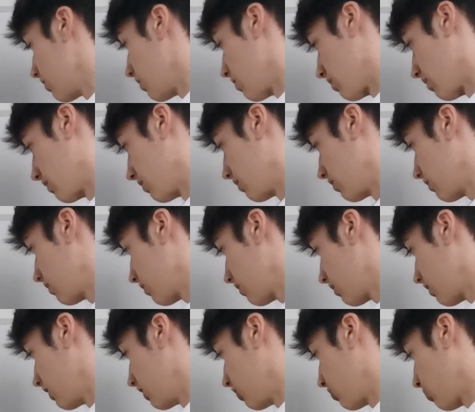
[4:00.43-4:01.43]
9
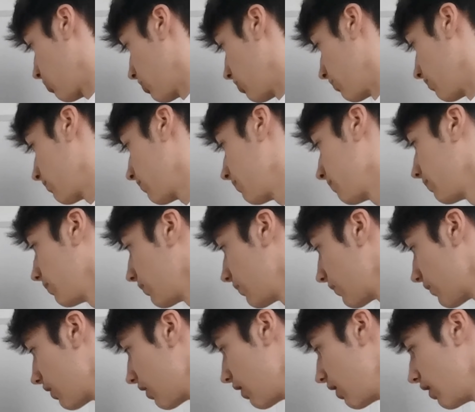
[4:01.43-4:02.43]
and 12.
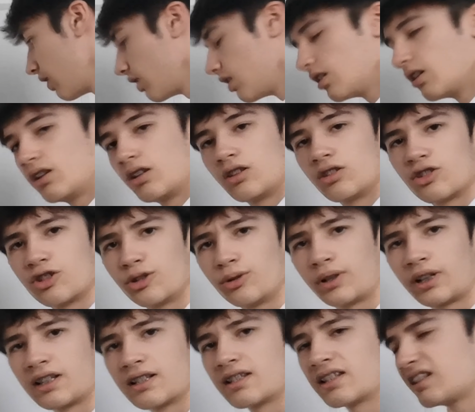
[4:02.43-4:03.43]
So
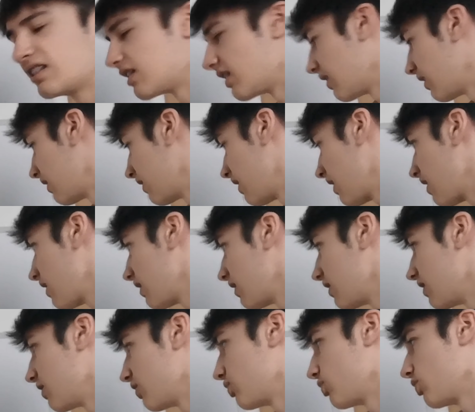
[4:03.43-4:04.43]
you can see that
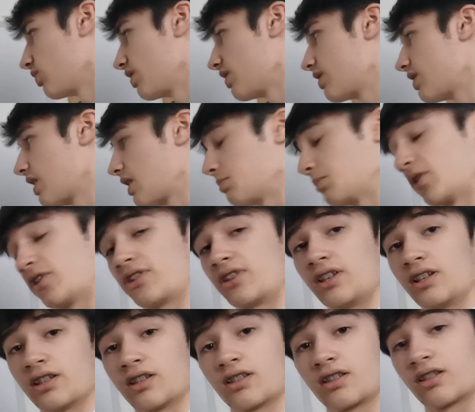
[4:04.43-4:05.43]
that is not the same as
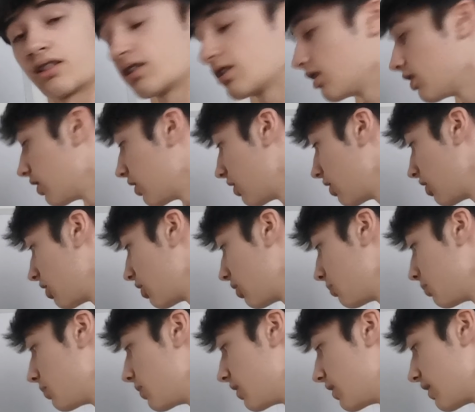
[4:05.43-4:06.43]
this,
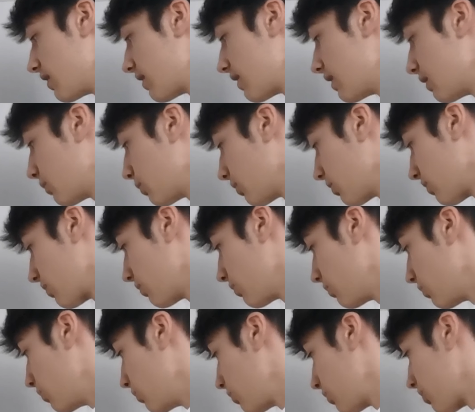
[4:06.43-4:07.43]
where this sequence
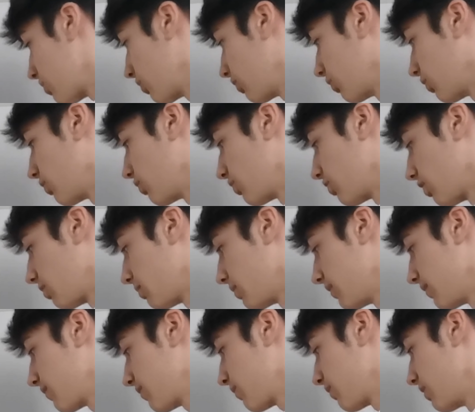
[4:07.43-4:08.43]
also goes up
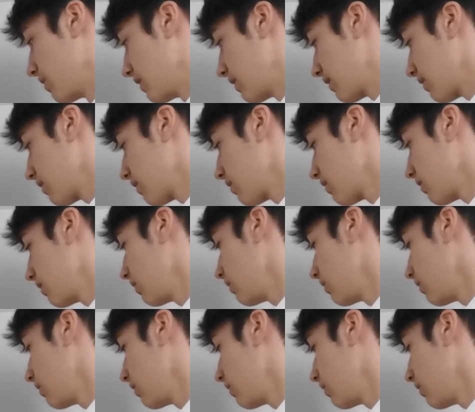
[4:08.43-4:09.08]
in 3s.